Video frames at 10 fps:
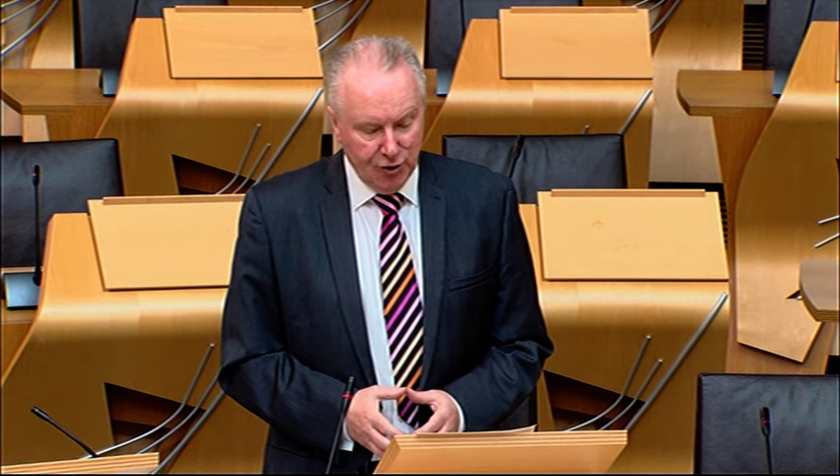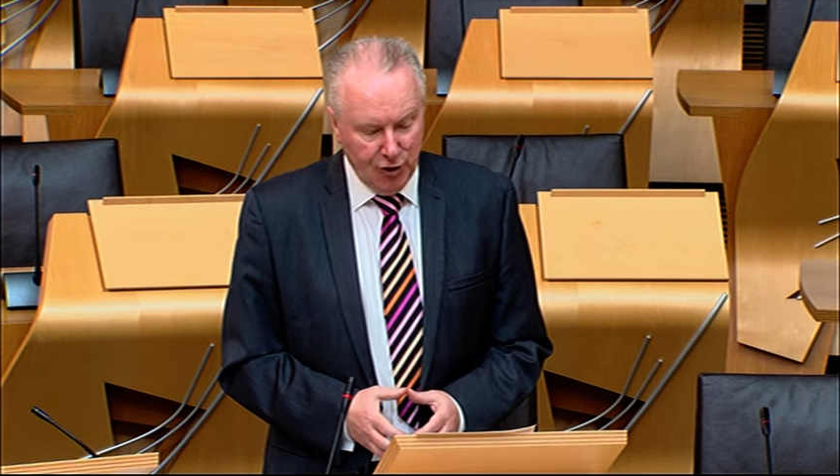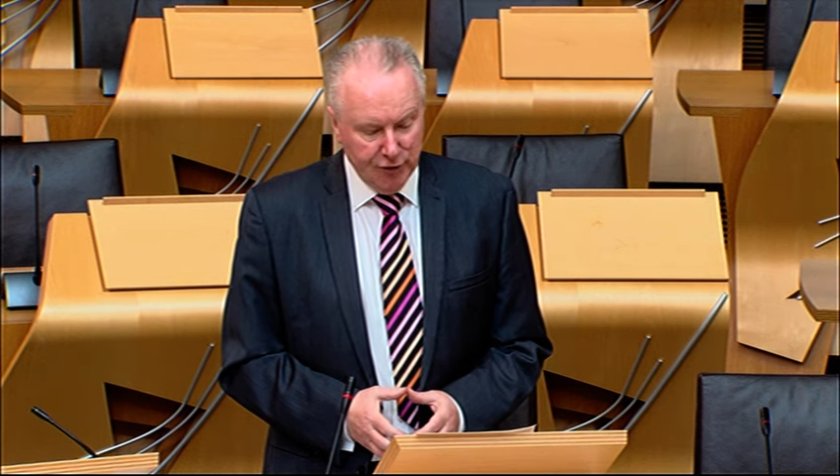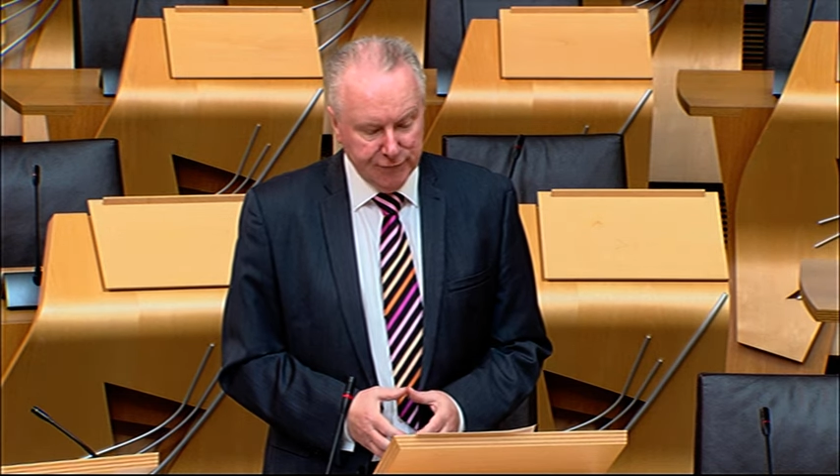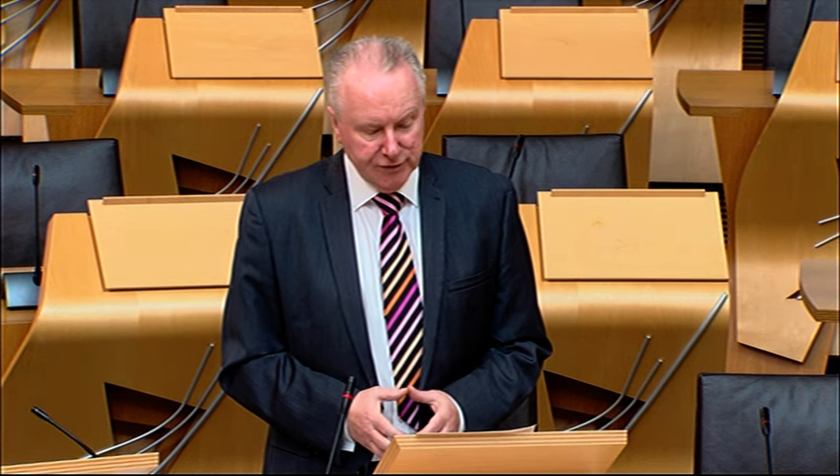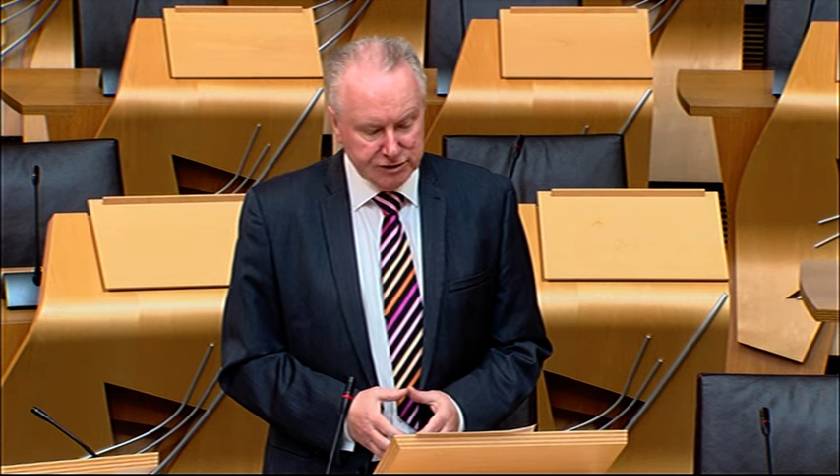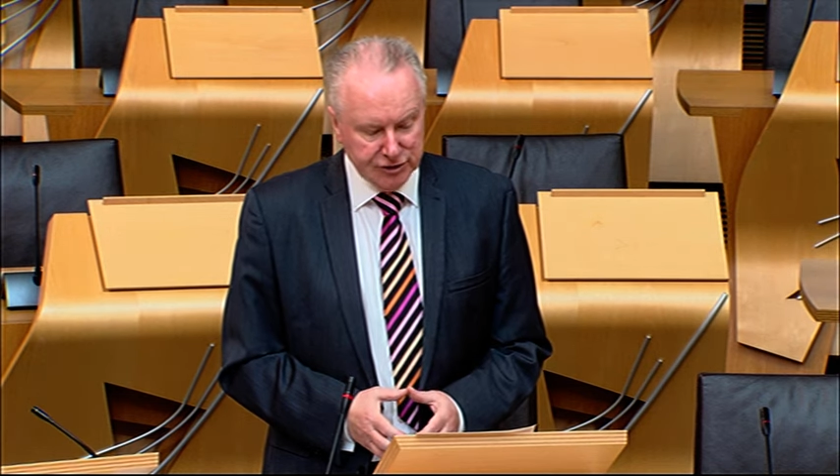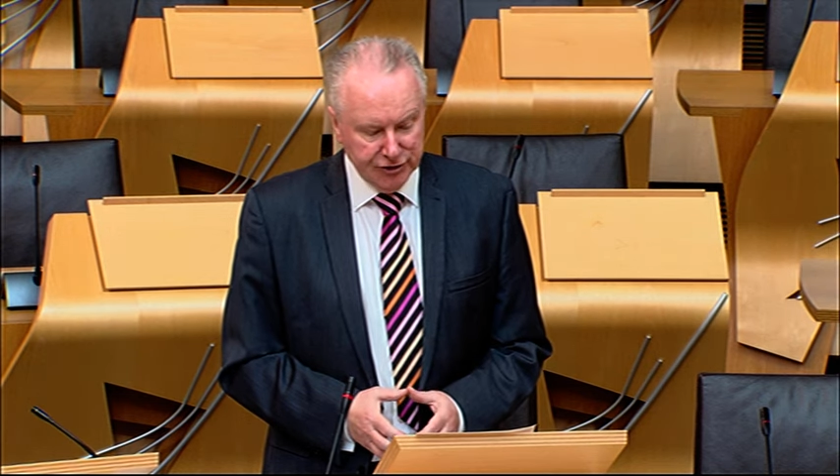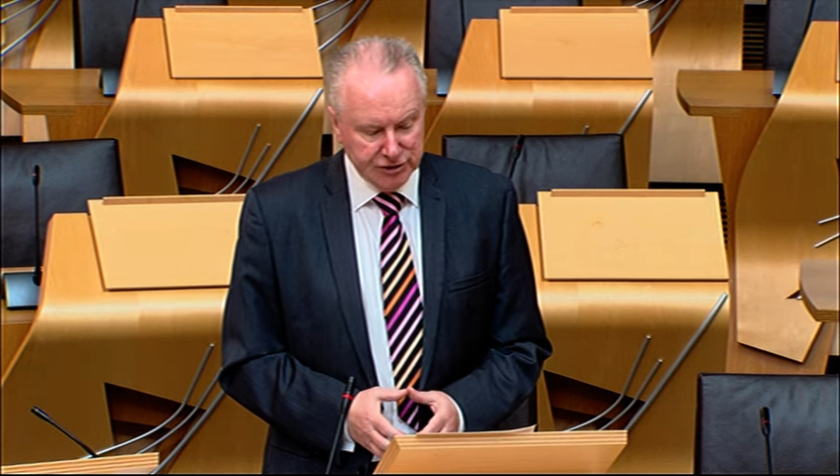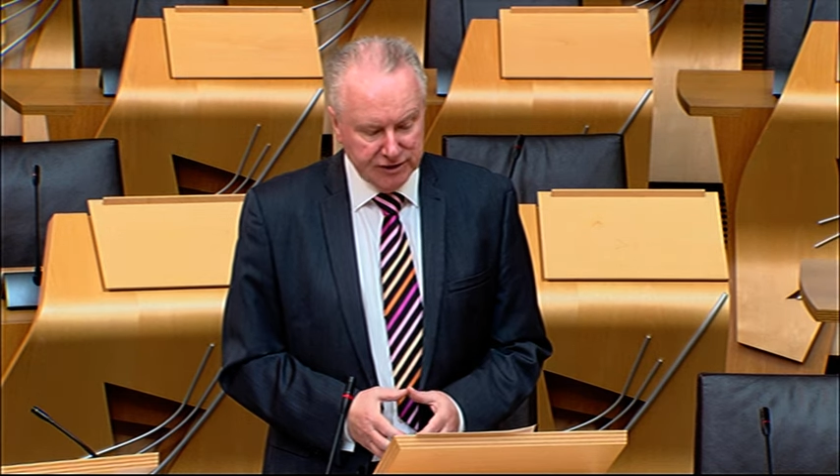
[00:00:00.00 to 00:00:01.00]
or for the
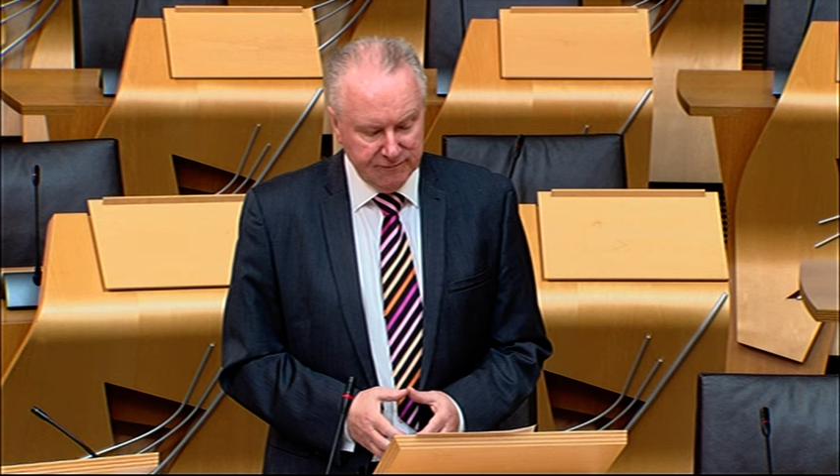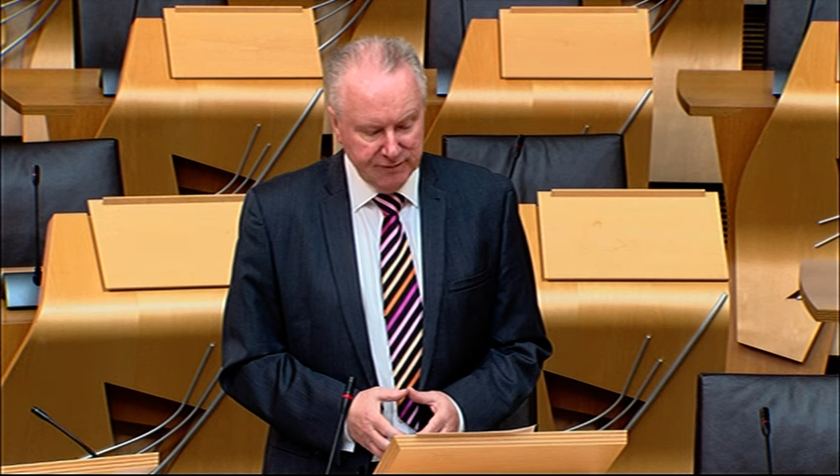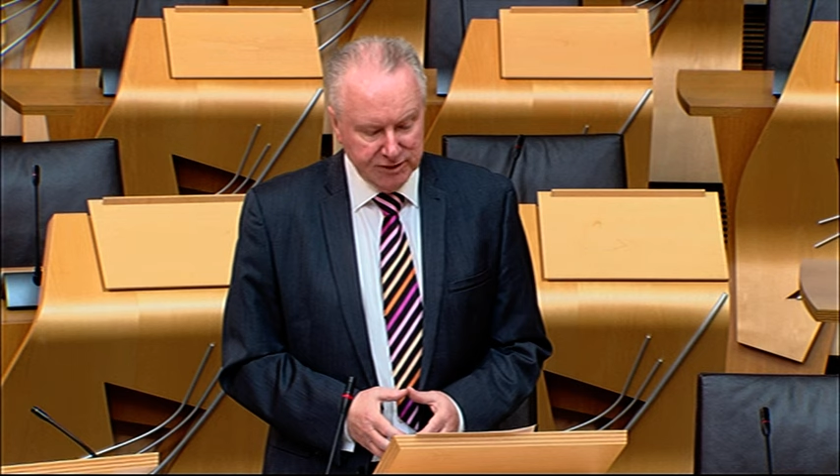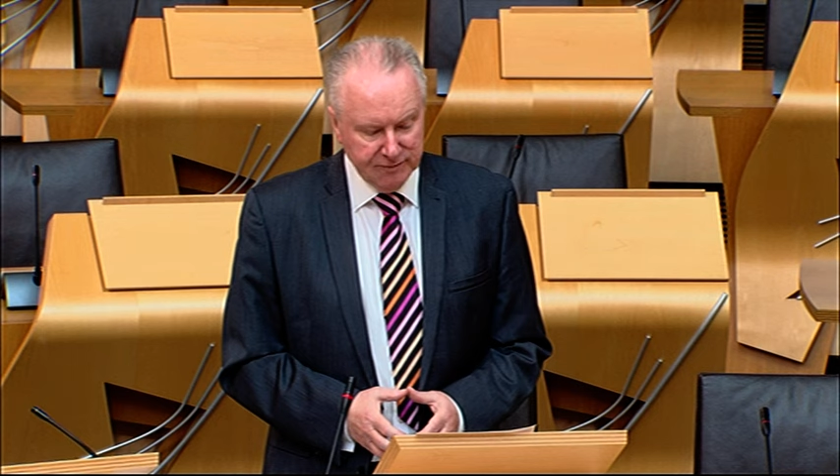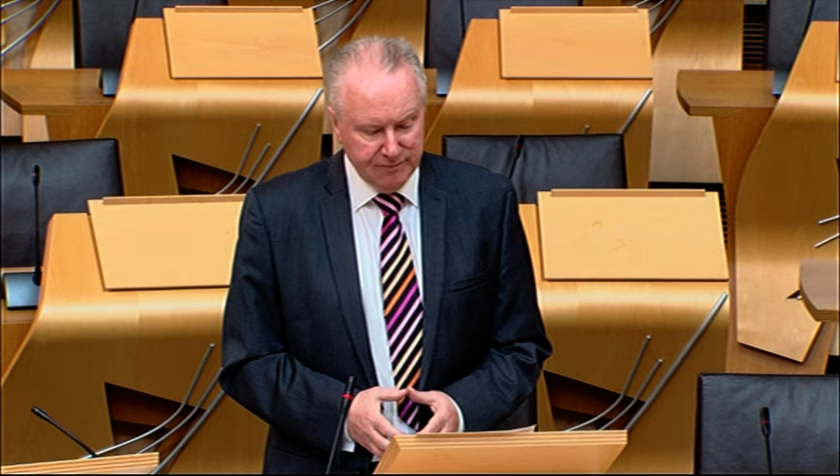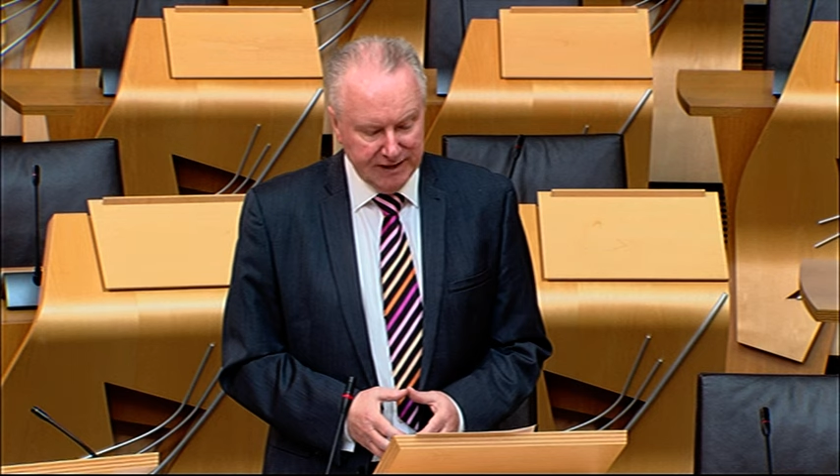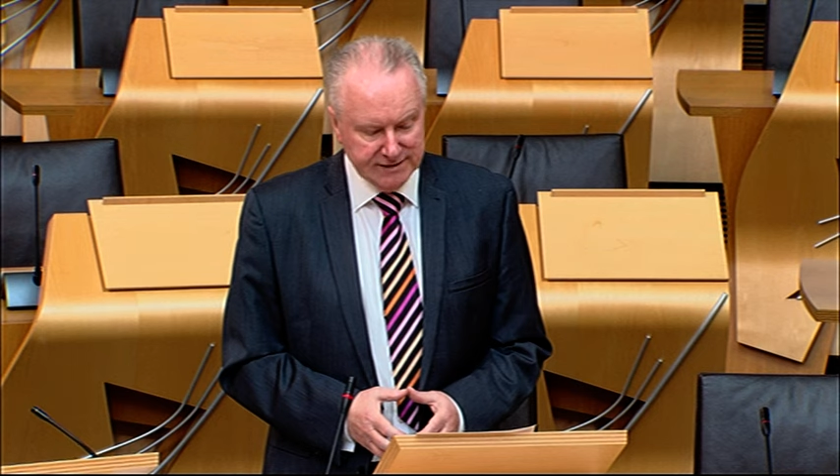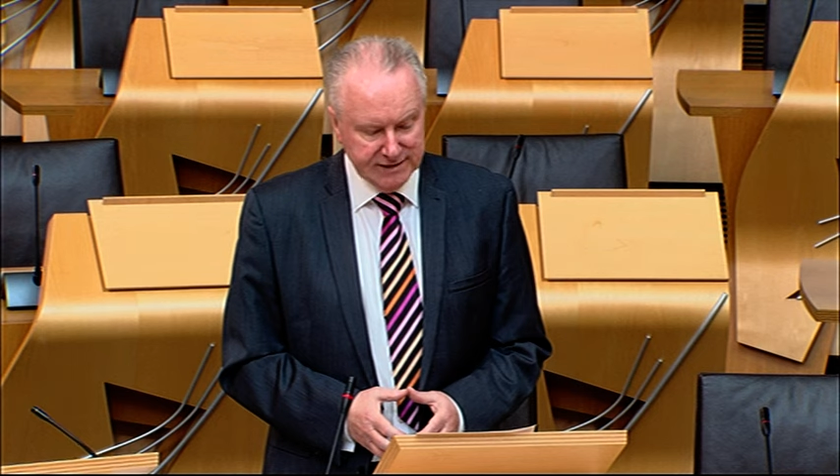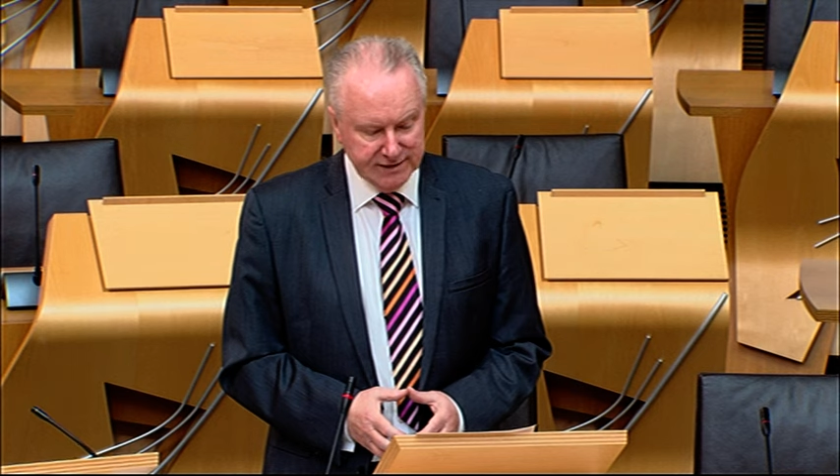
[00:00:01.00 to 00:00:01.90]
Scottish Government to pass